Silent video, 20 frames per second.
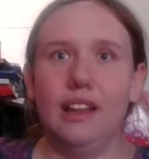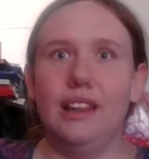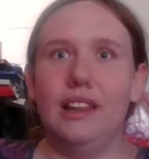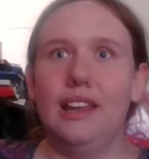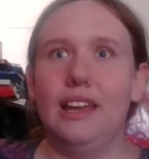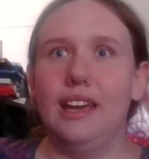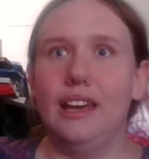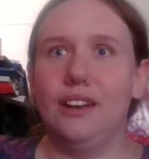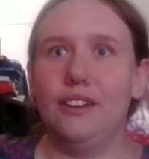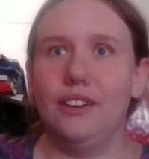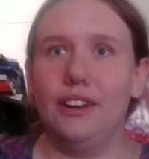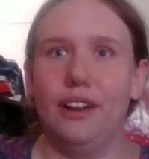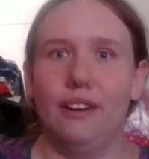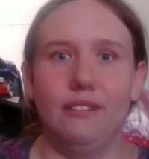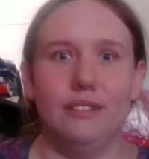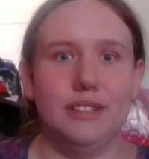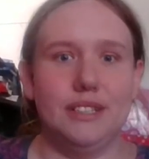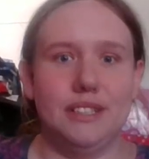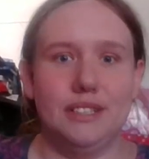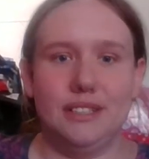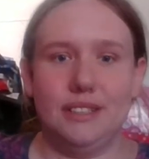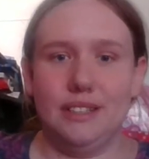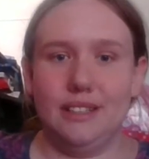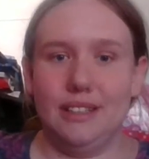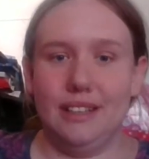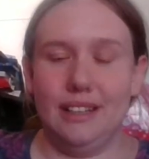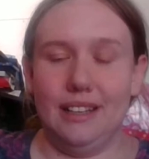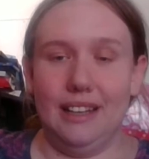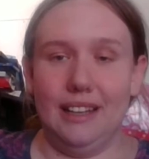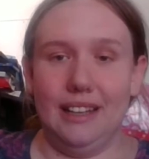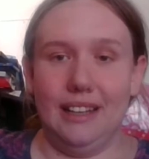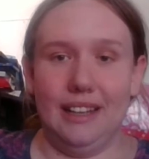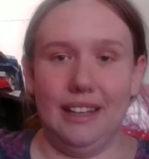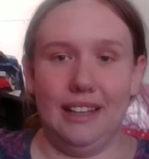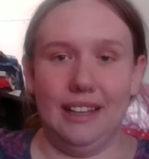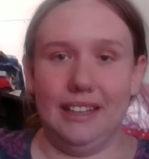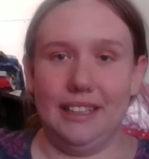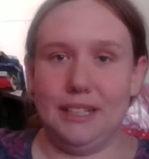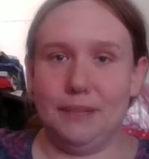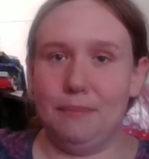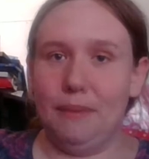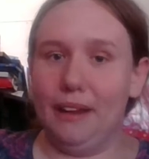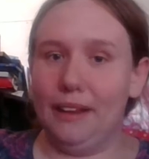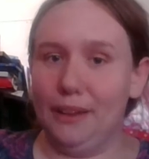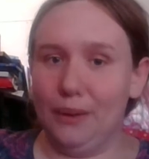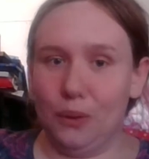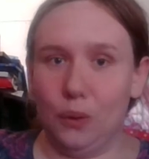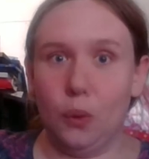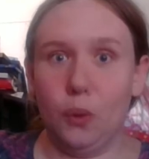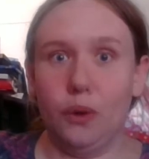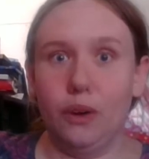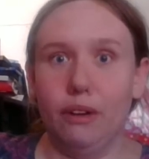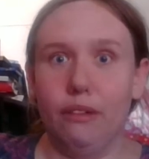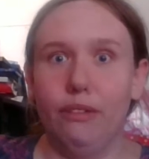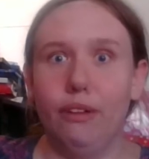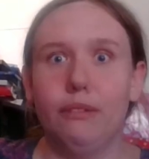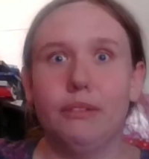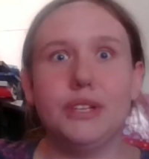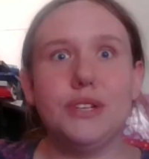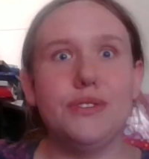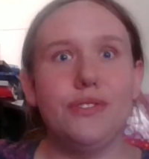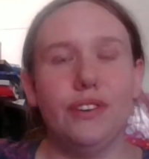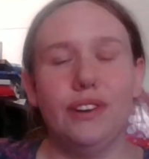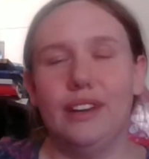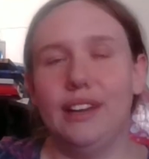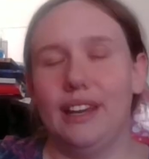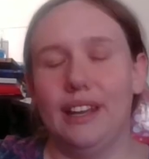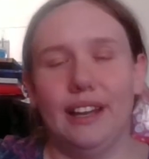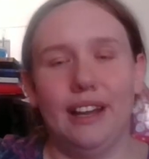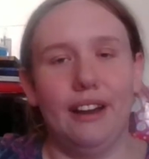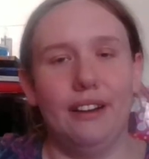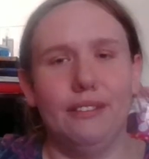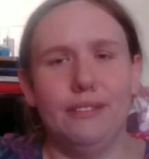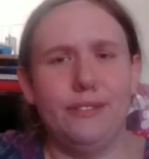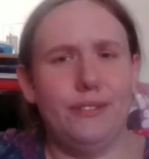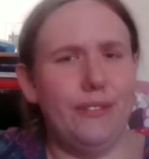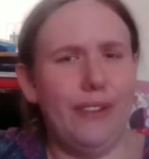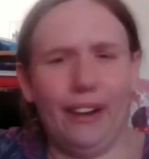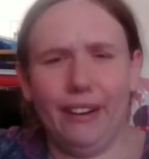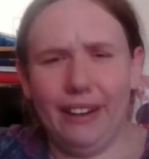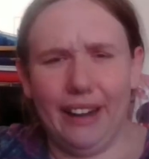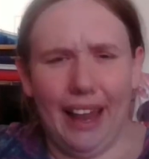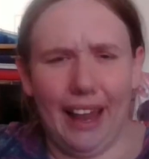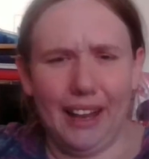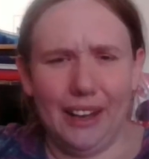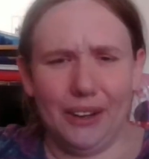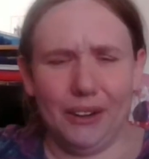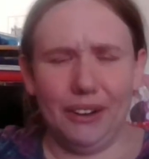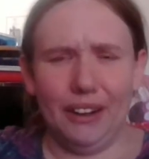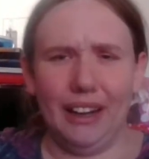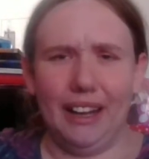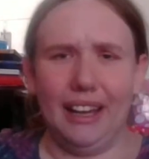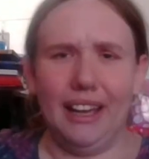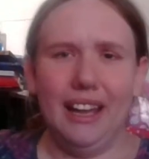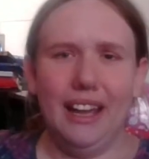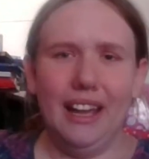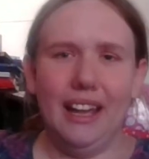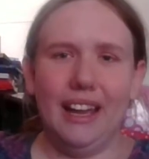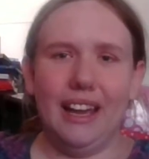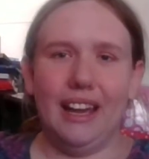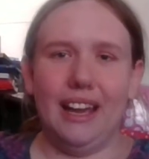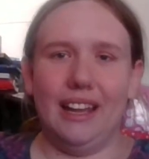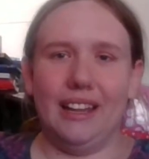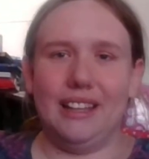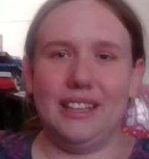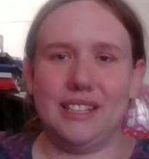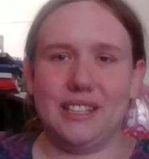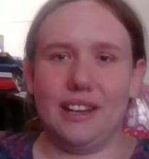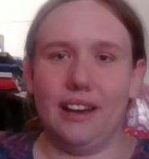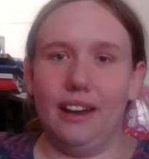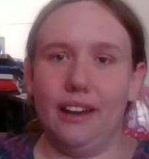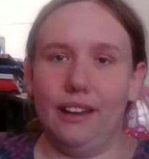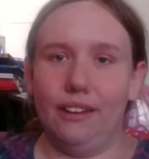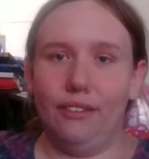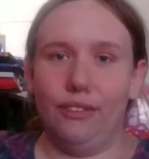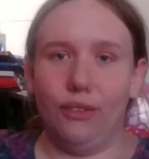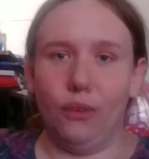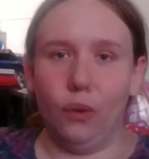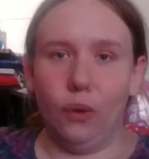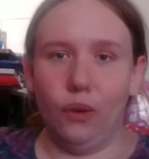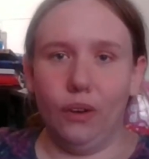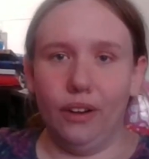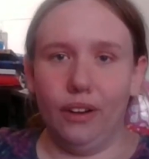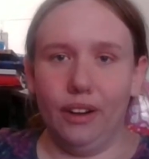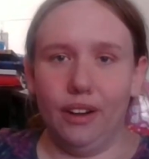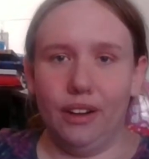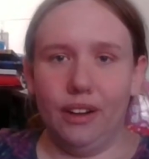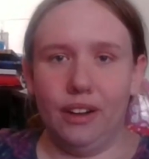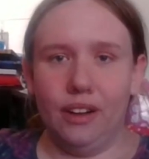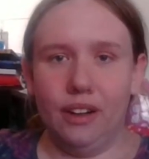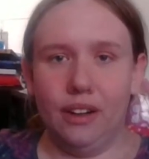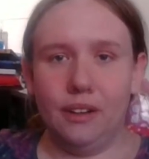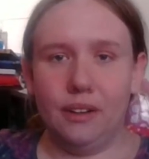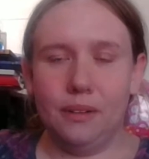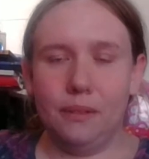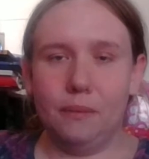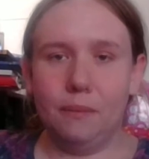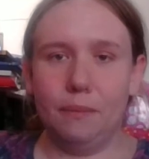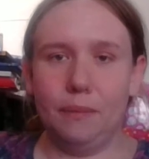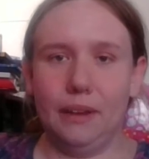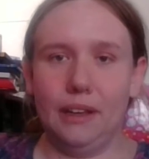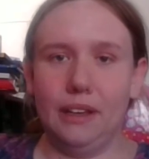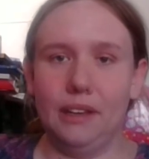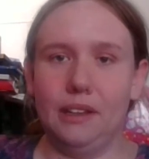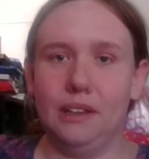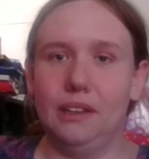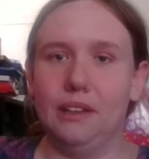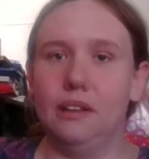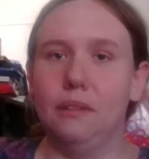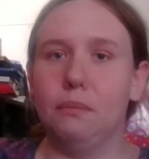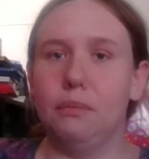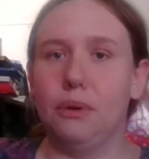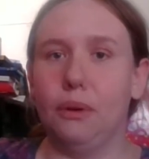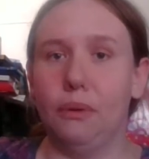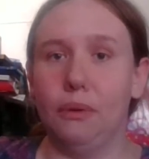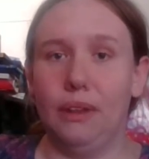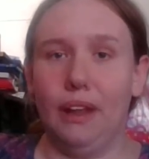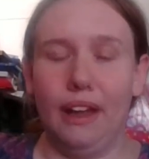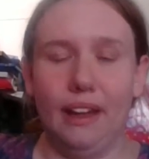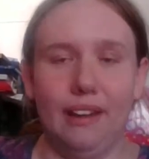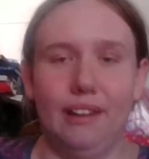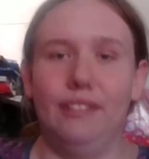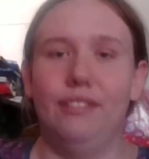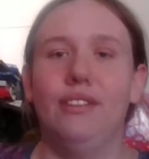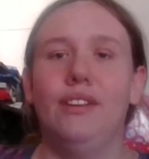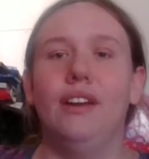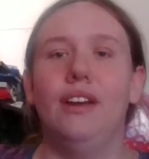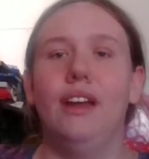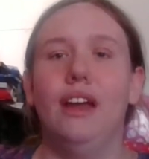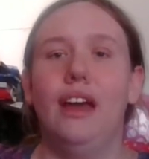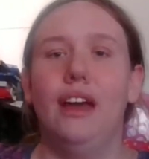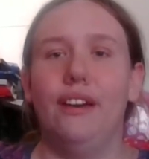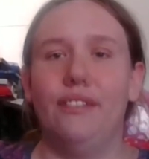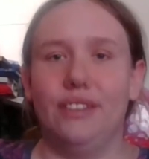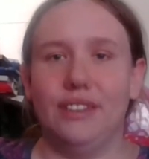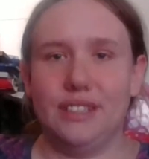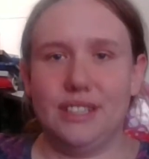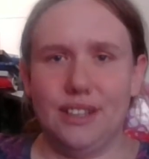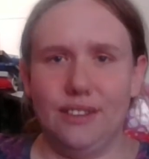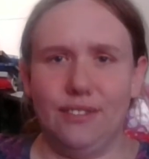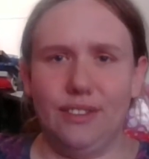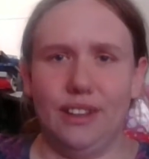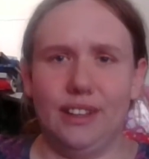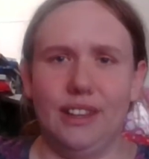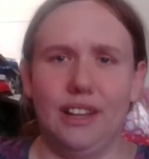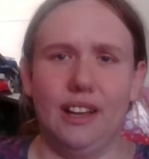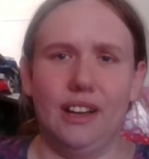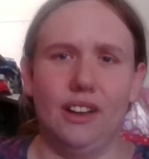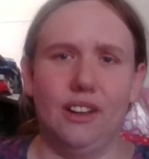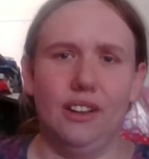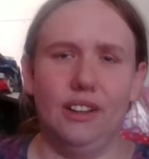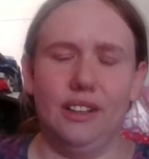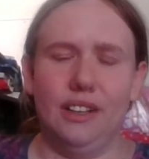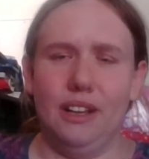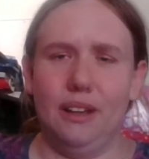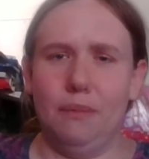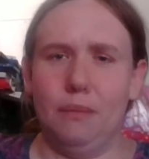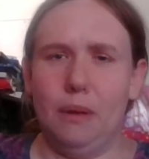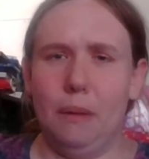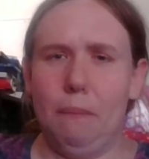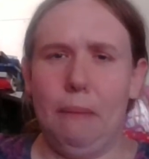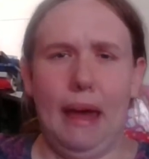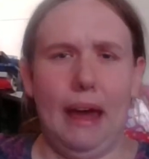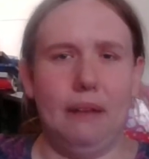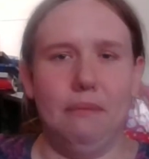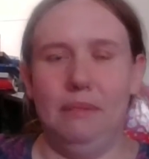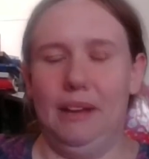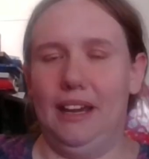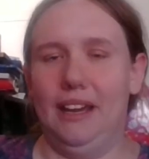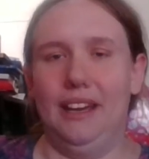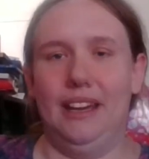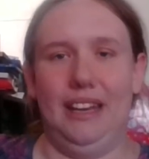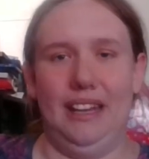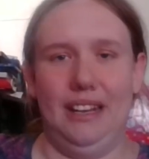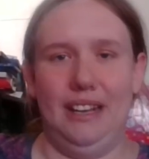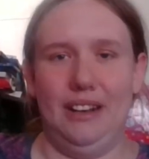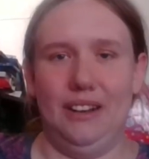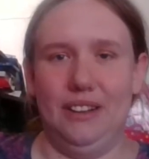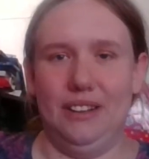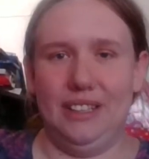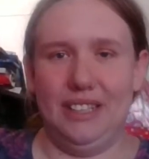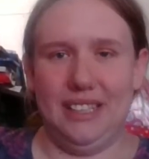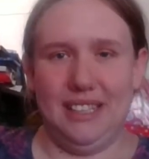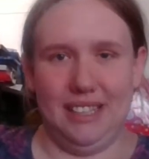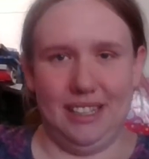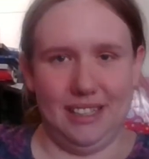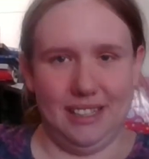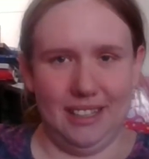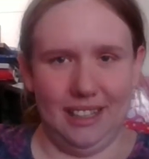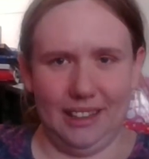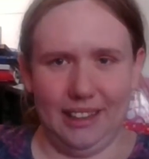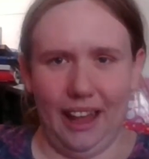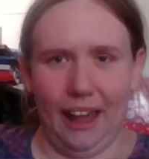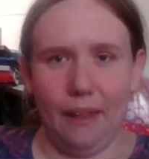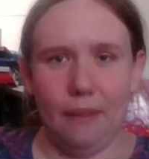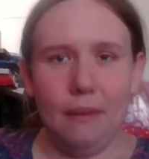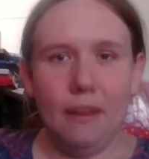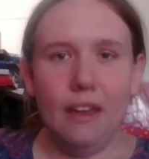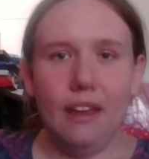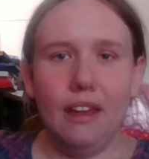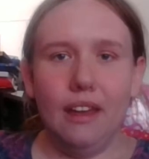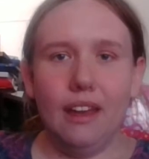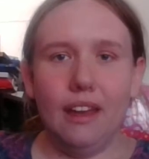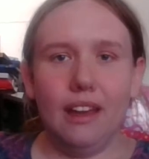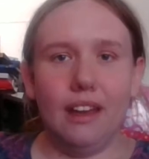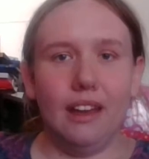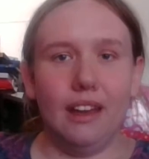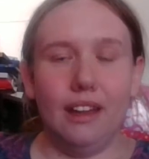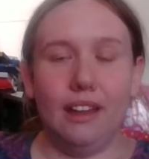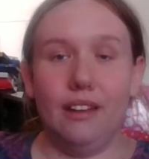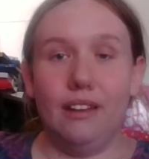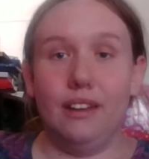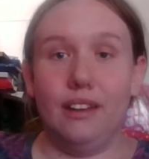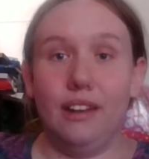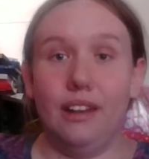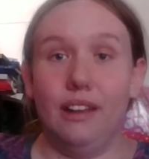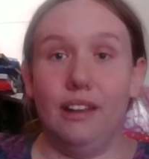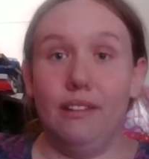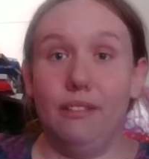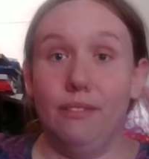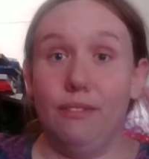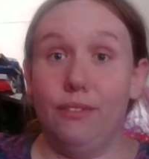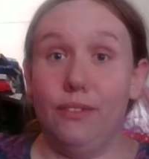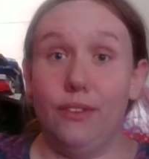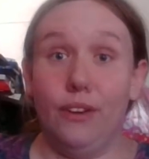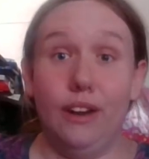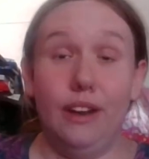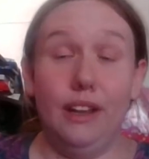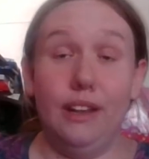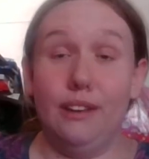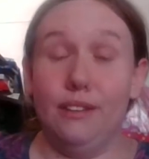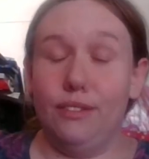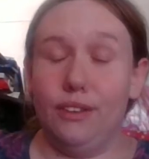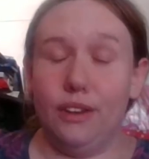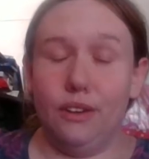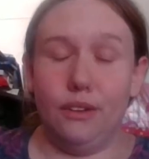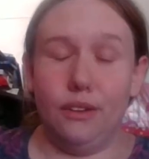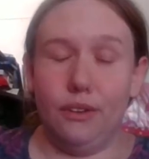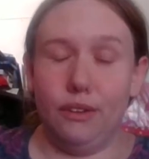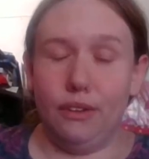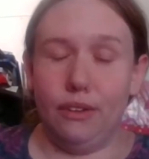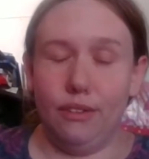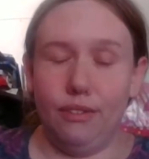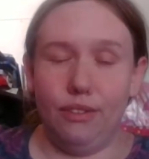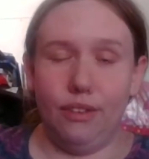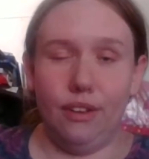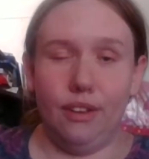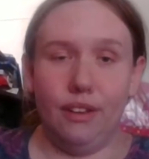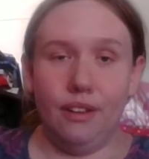the internet was, at least my little corner of it, was freaking out, very angry at this guy for being pro-life and stuff like that, calling him a bad man and all these things like that. And if for any of you who have